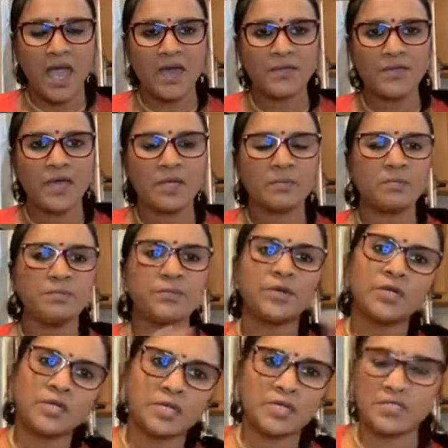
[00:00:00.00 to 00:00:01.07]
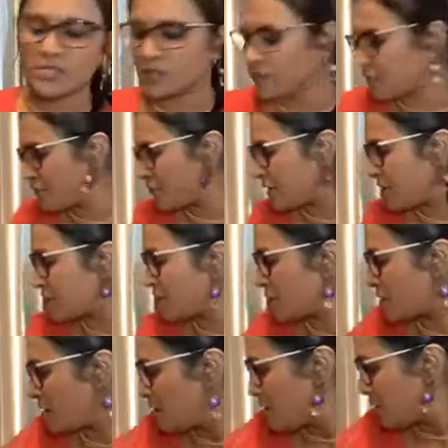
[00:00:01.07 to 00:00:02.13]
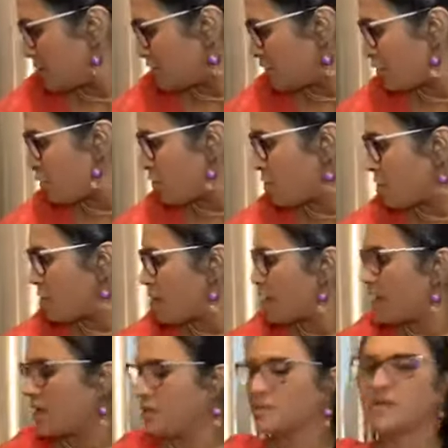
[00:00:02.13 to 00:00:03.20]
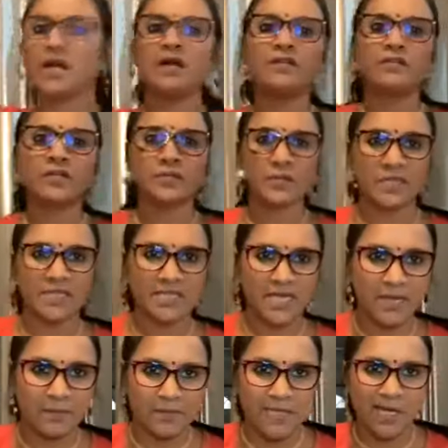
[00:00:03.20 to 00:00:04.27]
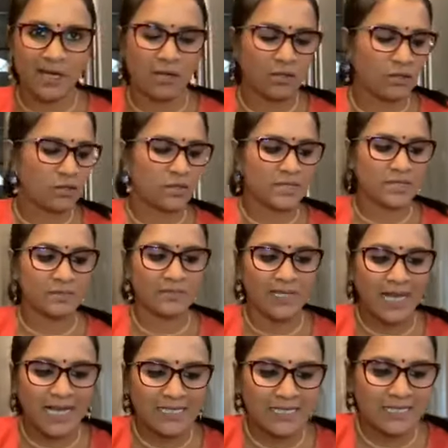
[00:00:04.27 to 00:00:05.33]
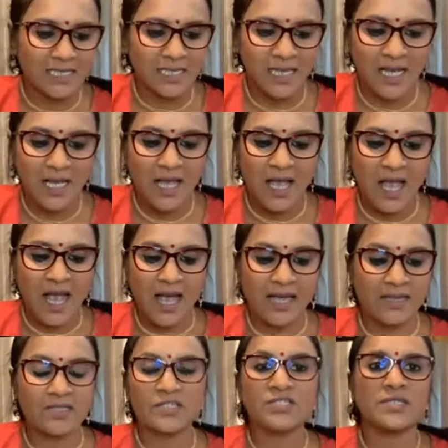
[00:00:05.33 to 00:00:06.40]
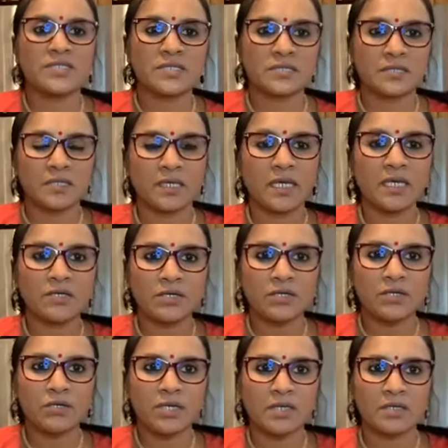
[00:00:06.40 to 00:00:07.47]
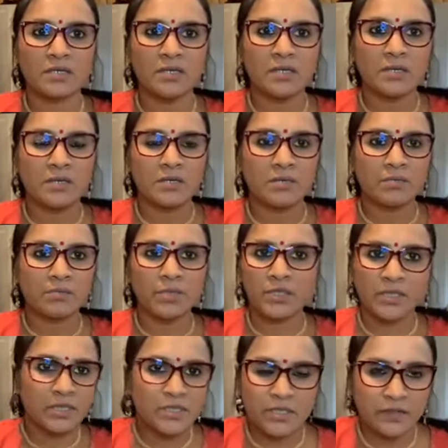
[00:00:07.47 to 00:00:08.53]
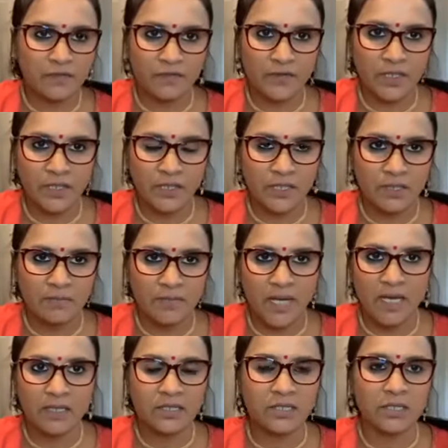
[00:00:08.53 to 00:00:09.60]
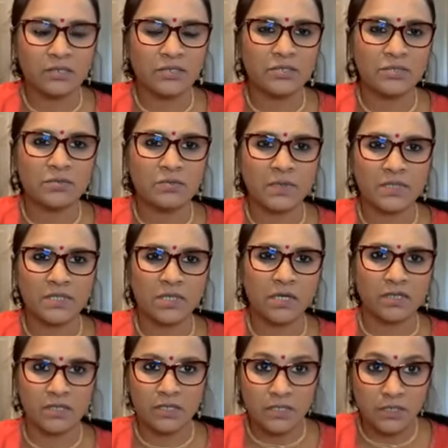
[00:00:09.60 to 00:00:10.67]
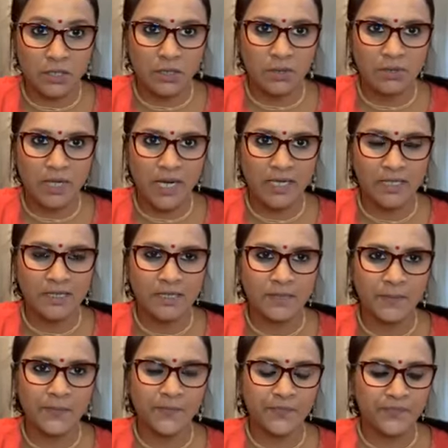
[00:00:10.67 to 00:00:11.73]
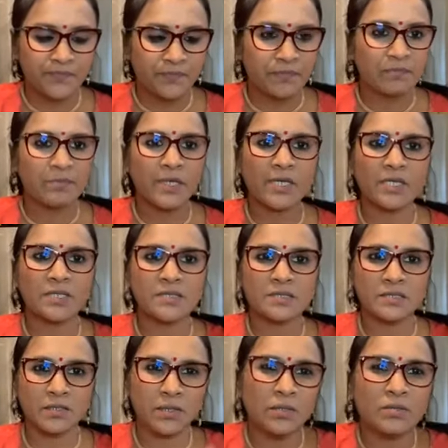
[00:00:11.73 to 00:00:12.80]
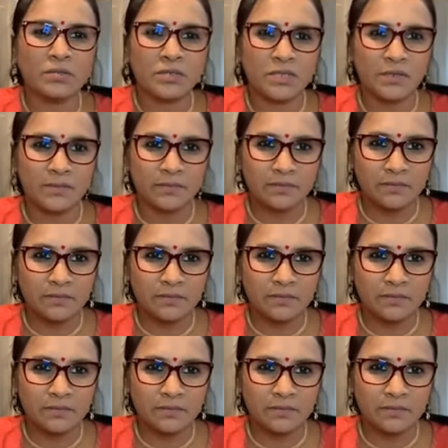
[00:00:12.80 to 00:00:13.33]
and then put it into the fridge for, cover it with a damp towel or some plastic. And just either you can put it into the fridge and it's gonna do what's called a slow rise because the coldness